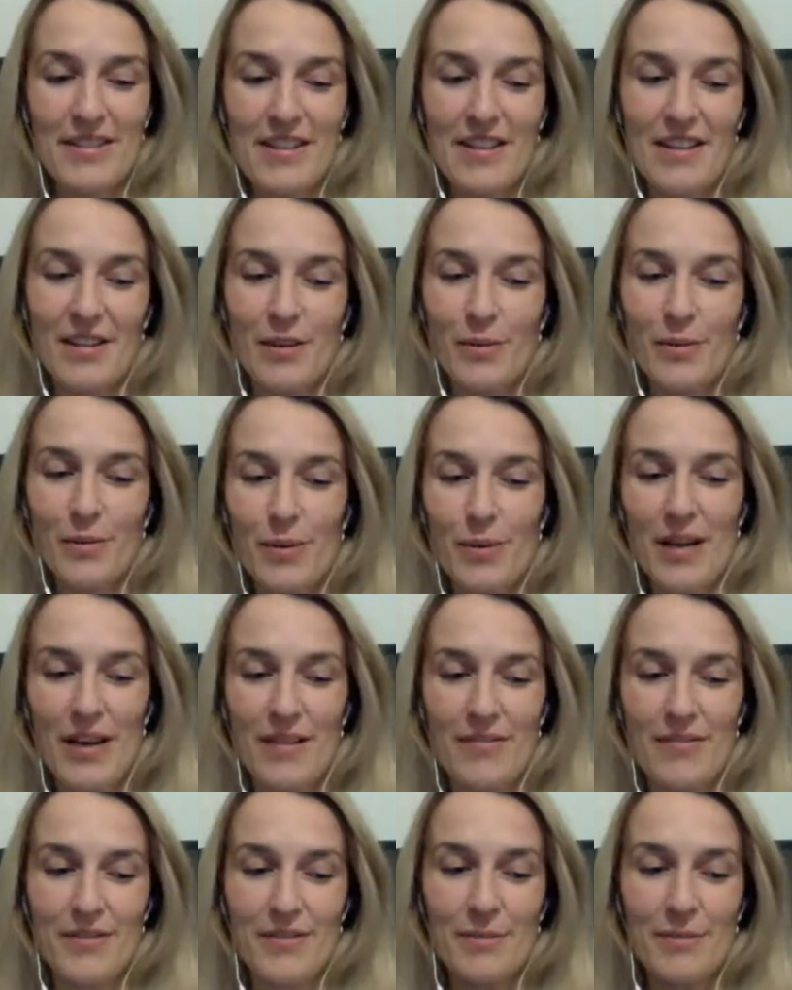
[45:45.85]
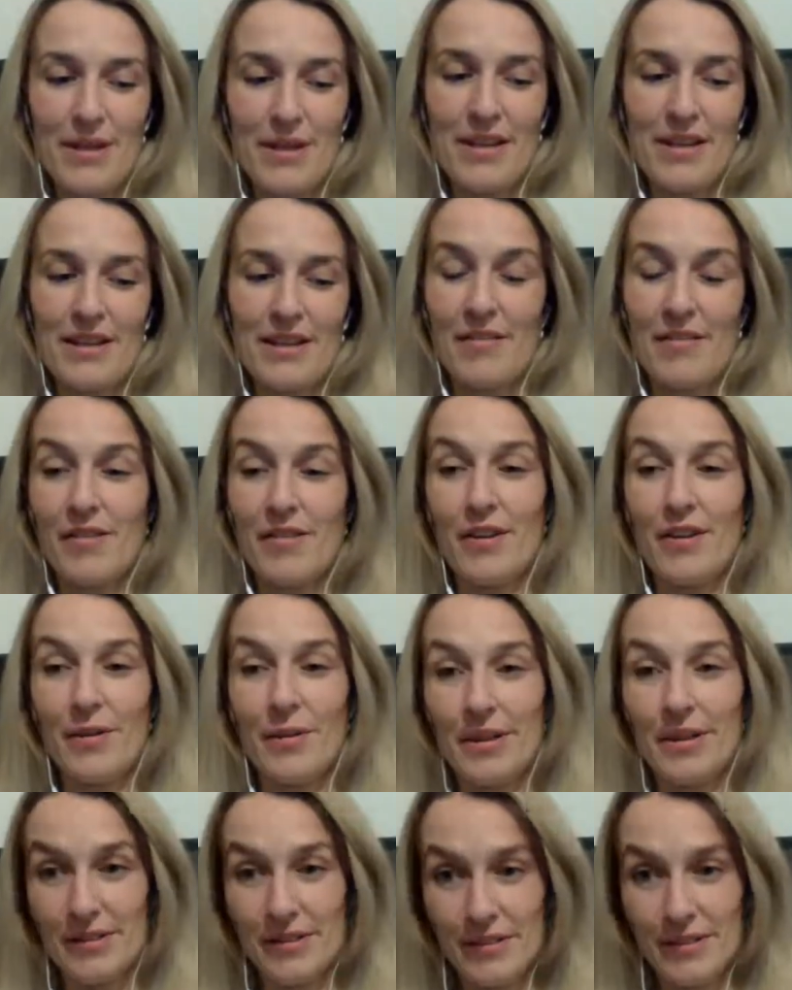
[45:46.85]
heel would have to be Kevin
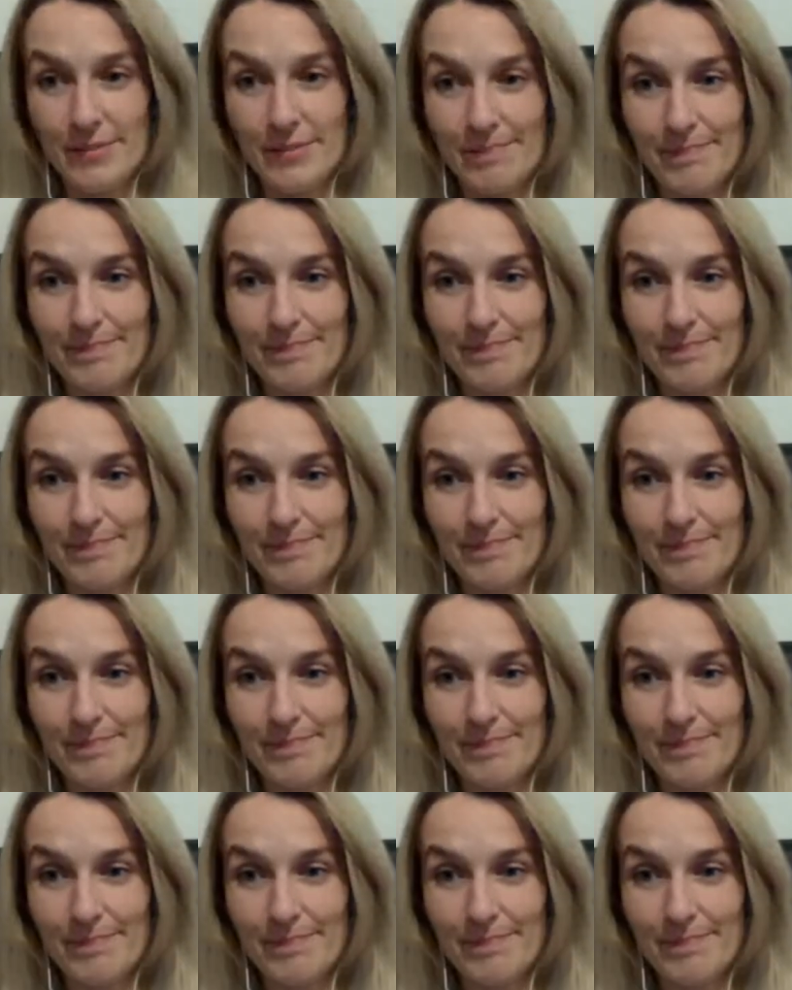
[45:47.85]
Owens.